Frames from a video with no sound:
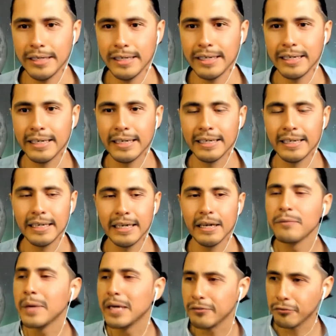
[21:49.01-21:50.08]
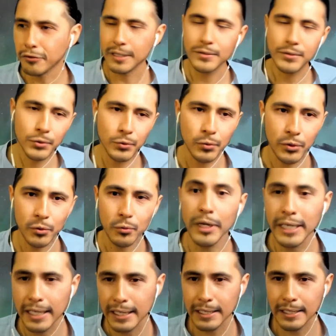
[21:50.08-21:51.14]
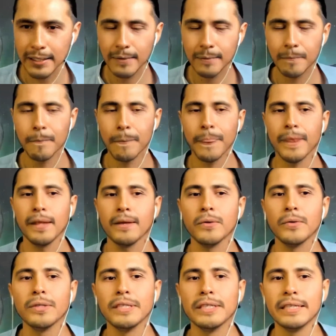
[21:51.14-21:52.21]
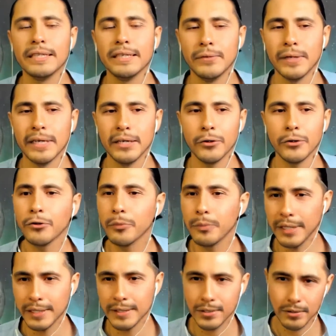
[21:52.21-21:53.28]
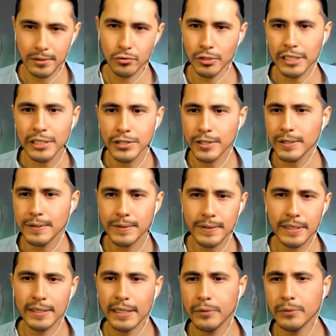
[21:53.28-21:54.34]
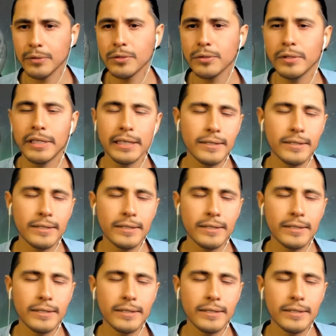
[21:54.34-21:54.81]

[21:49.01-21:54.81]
And I met friends who were Wiccan, who had earth-based traditions that they were doing.